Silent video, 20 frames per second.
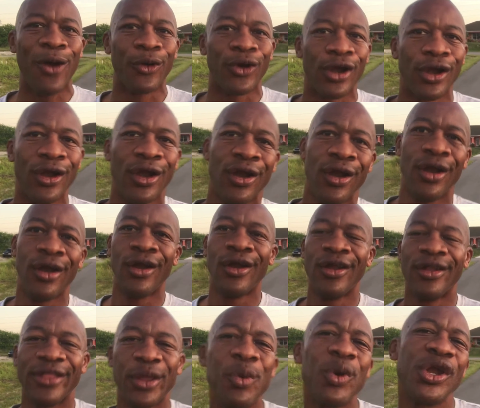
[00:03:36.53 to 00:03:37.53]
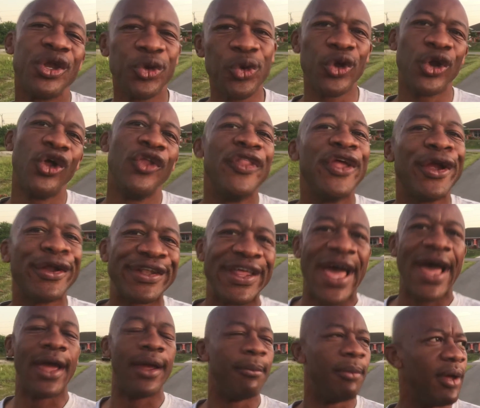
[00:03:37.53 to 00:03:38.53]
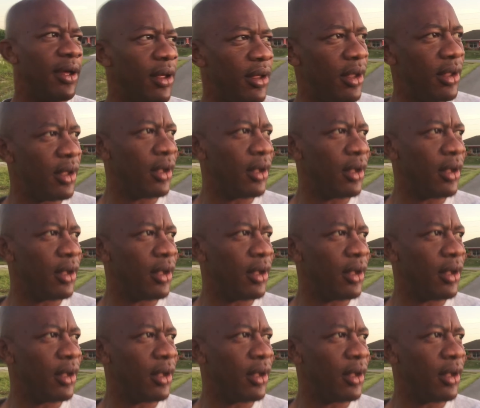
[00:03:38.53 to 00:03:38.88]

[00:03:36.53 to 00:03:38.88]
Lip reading: hour. They want to do it on their time.